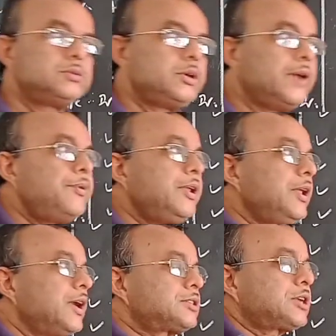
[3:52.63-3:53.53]
Every
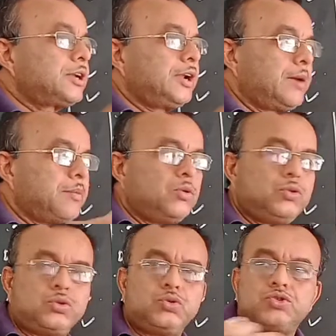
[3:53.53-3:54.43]
year certain
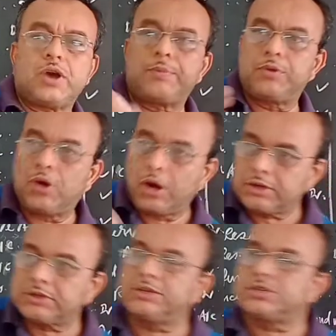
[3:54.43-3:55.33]
amount which you have
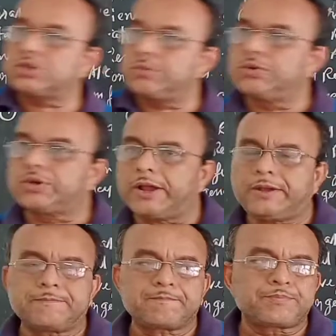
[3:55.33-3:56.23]
not
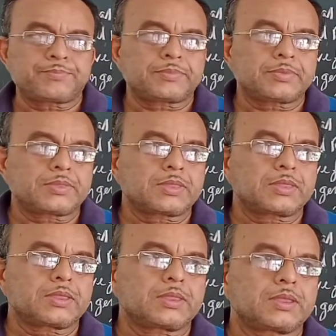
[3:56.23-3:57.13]
distributed.
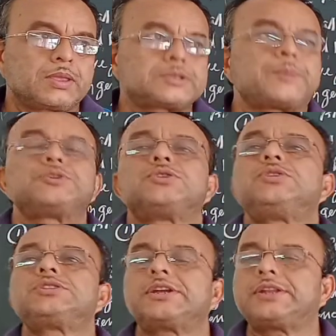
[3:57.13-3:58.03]
Suppose you
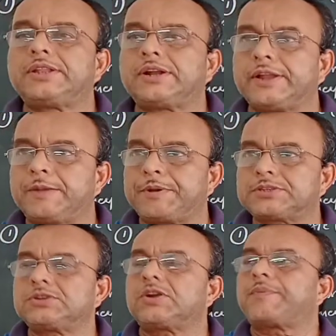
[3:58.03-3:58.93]
decided that 10%
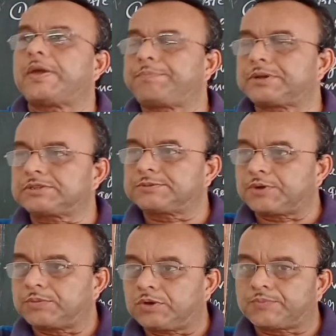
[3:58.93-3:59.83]
or 5% from your